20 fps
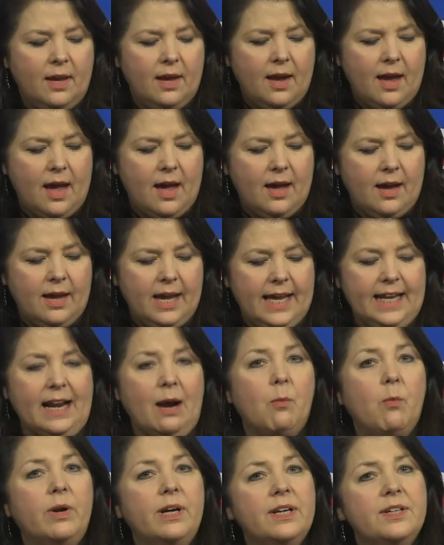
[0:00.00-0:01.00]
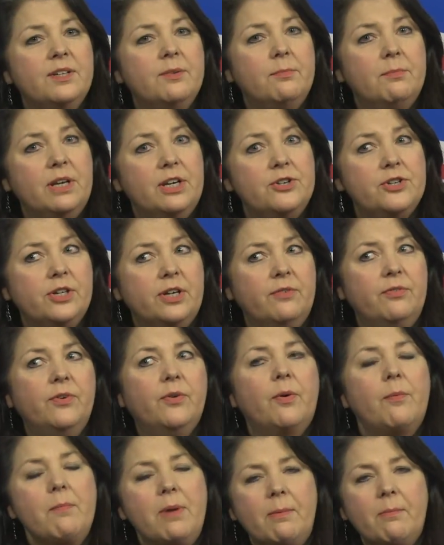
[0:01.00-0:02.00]
And I wanted to mention, if you
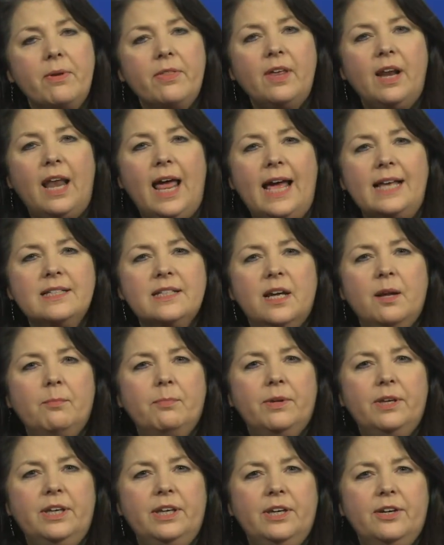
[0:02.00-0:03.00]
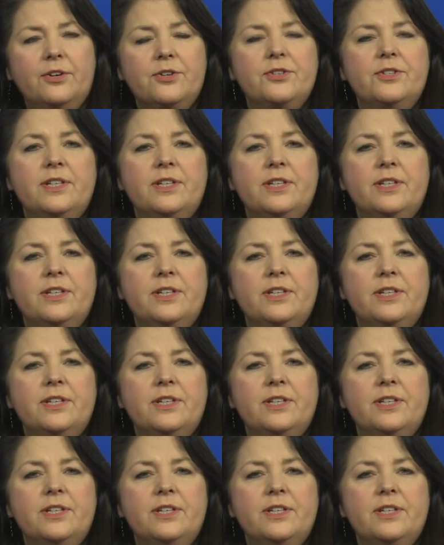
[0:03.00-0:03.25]
remember the last couple of years,